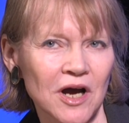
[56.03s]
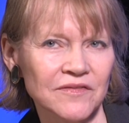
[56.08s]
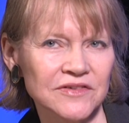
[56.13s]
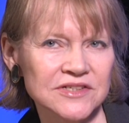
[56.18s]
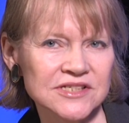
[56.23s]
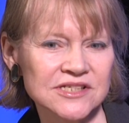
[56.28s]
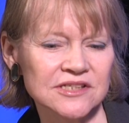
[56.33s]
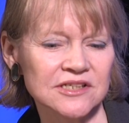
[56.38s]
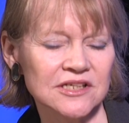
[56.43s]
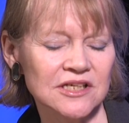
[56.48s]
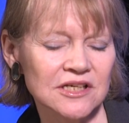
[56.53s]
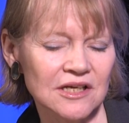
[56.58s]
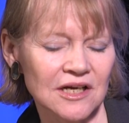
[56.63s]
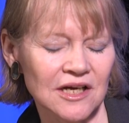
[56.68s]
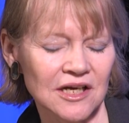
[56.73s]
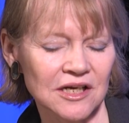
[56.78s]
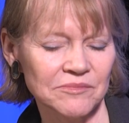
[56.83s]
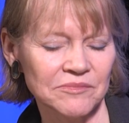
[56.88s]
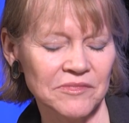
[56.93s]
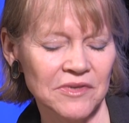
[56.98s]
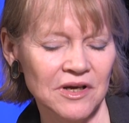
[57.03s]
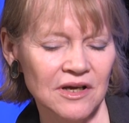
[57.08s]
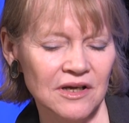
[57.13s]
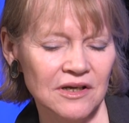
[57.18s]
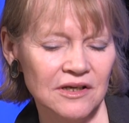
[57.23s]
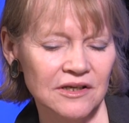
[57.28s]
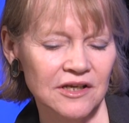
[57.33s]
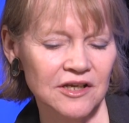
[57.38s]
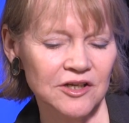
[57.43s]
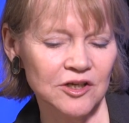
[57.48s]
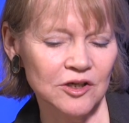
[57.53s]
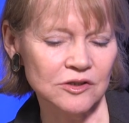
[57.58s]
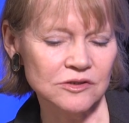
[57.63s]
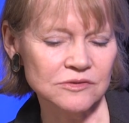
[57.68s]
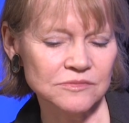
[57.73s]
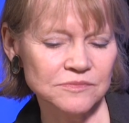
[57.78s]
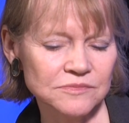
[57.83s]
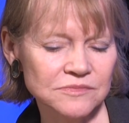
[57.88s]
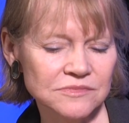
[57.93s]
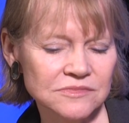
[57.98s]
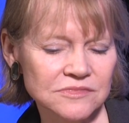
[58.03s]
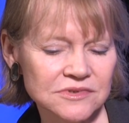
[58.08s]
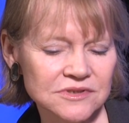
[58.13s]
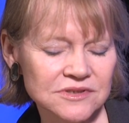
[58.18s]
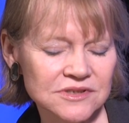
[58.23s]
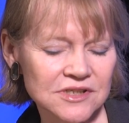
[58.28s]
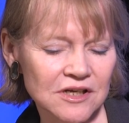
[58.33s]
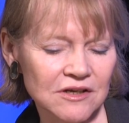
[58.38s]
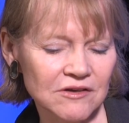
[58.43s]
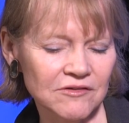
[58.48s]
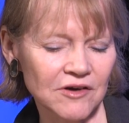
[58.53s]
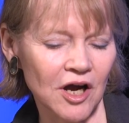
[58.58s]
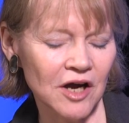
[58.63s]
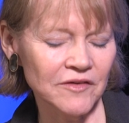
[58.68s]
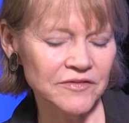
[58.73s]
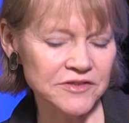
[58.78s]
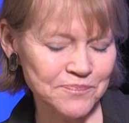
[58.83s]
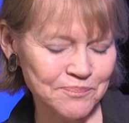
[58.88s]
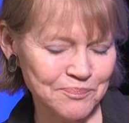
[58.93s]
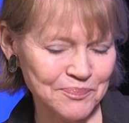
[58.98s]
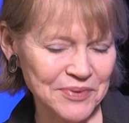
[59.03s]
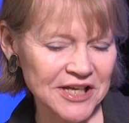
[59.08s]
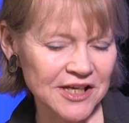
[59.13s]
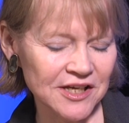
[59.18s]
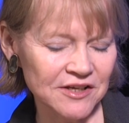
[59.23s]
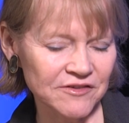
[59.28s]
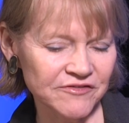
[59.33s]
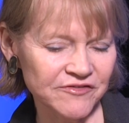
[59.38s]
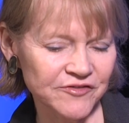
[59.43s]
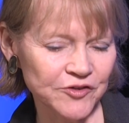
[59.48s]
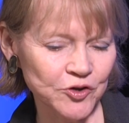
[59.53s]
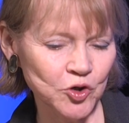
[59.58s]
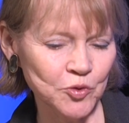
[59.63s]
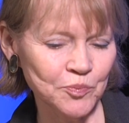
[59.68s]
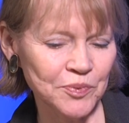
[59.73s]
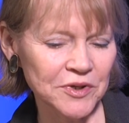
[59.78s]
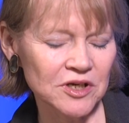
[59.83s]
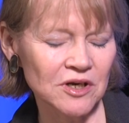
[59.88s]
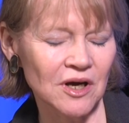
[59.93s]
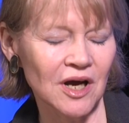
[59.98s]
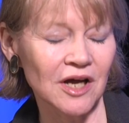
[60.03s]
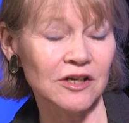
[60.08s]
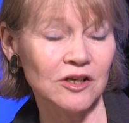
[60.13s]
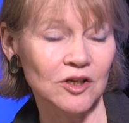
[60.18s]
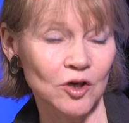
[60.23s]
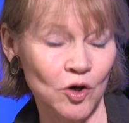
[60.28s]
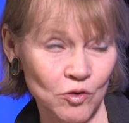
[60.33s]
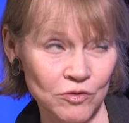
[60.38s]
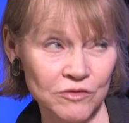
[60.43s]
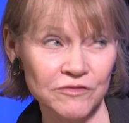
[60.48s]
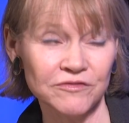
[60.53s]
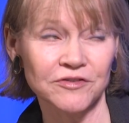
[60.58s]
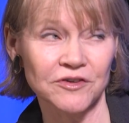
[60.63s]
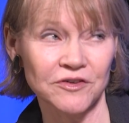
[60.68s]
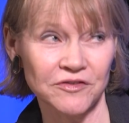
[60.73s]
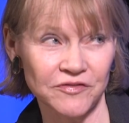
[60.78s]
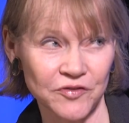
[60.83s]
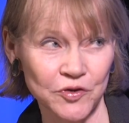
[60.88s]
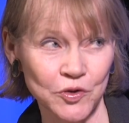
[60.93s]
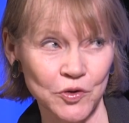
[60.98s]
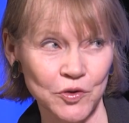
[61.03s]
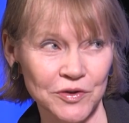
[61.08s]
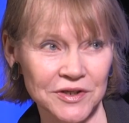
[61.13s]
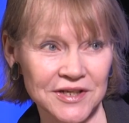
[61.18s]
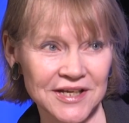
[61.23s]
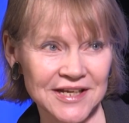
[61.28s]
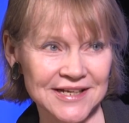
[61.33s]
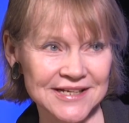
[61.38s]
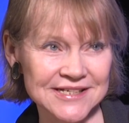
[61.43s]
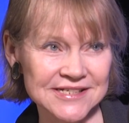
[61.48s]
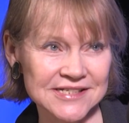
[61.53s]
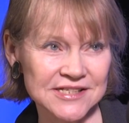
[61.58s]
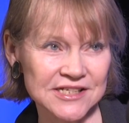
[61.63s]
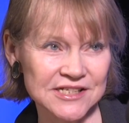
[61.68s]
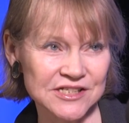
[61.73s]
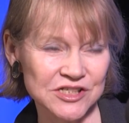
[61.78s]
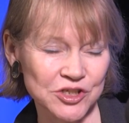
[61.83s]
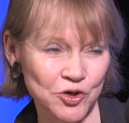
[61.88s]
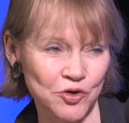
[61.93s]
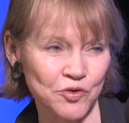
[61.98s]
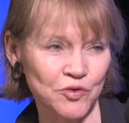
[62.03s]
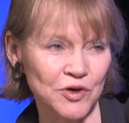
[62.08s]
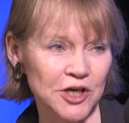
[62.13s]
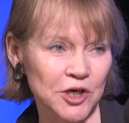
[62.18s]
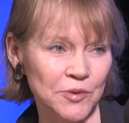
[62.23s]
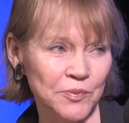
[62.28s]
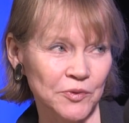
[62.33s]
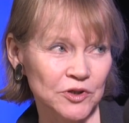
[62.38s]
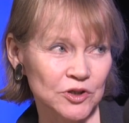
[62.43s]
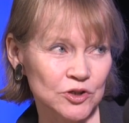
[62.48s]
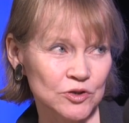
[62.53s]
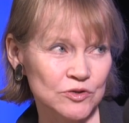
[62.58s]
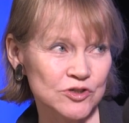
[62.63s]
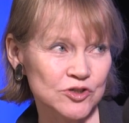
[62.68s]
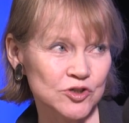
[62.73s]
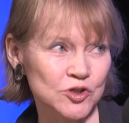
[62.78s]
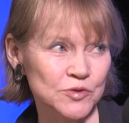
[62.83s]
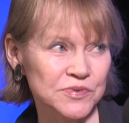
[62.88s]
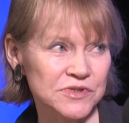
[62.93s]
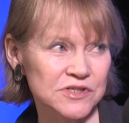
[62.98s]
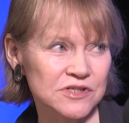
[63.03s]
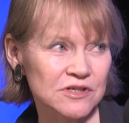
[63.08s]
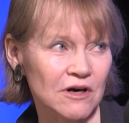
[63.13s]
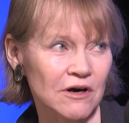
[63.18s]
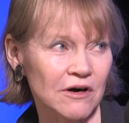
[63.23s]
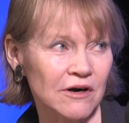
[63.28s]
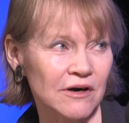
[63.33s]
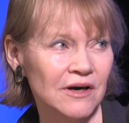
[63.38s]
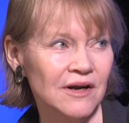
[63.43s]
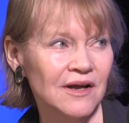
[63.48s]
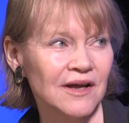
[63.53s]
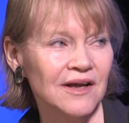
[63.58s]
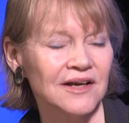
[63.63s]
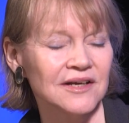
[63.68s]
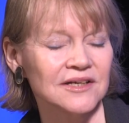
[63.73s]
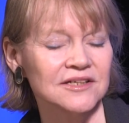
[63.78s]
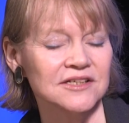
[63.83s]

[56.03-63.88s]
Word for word: Obviously, um, you know, obvious big in food, but not known for food. He is this incredible YouTube star.